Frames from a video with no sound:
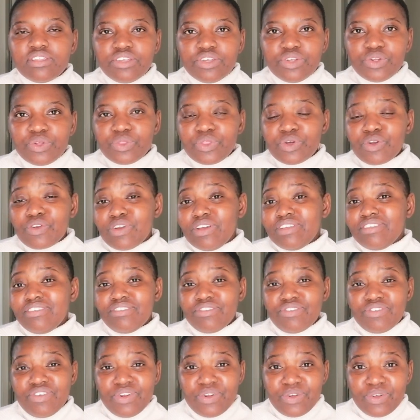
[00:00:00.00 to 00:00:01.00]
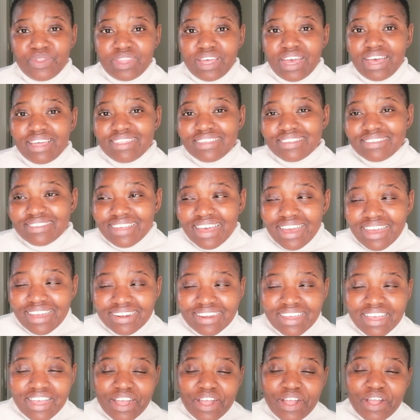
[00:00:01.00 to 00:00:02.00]
you know the grass is greener on the other
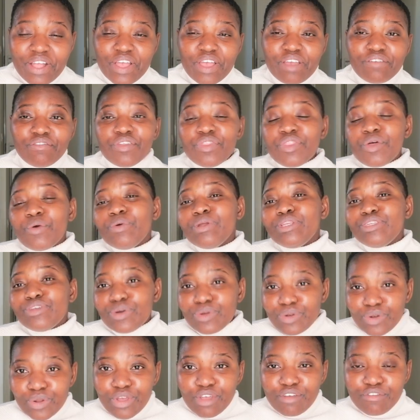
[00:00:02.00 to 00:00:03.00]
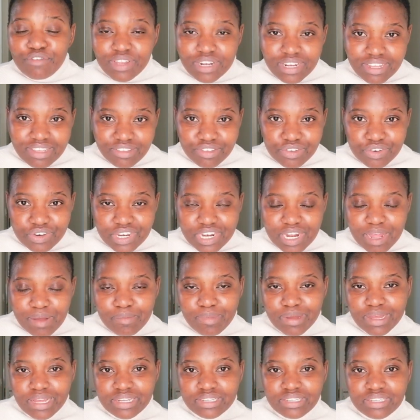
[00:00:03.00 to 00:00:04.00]
side even though we don't know if it is greener
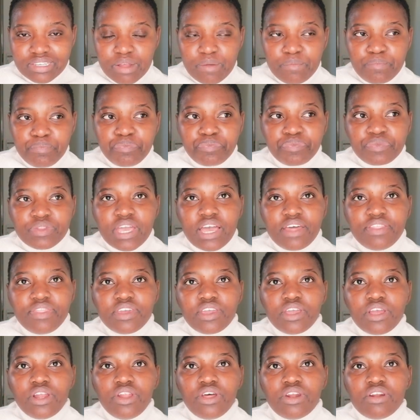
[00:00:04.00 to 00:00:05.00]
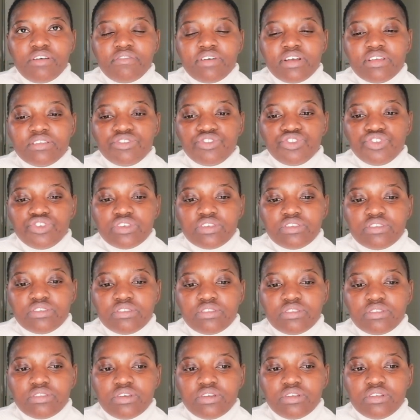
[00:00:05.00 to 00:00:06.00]
but i think a lot of us
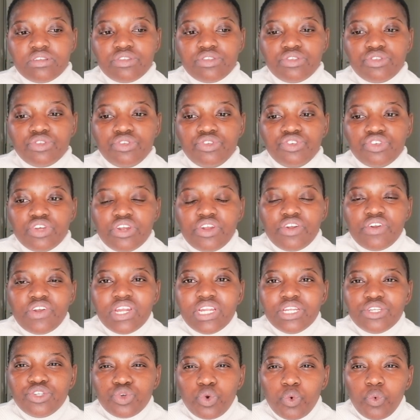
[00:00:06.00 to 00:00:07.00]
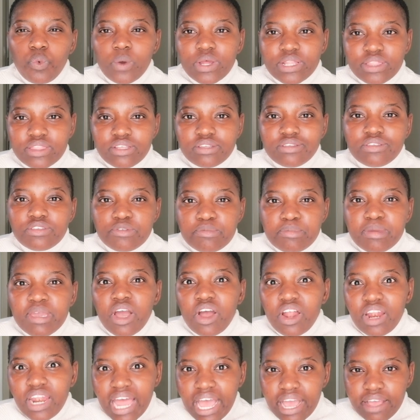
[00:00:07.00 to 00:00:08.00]
just generally don't want this to be
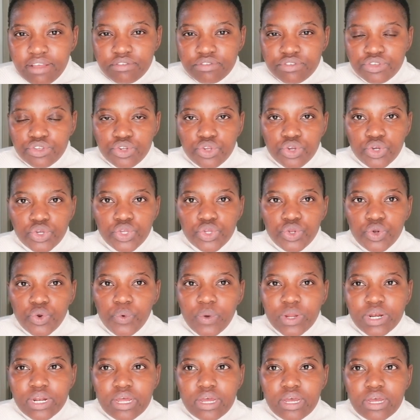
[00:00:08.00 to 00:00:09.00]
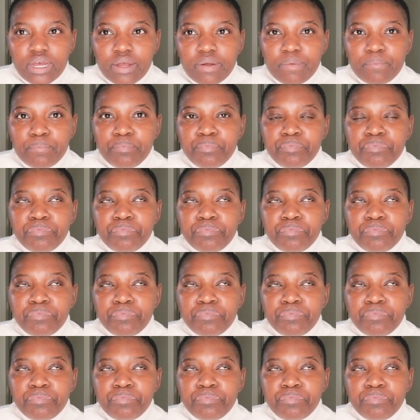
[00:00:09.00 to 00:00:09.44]
our lives you know you don't want to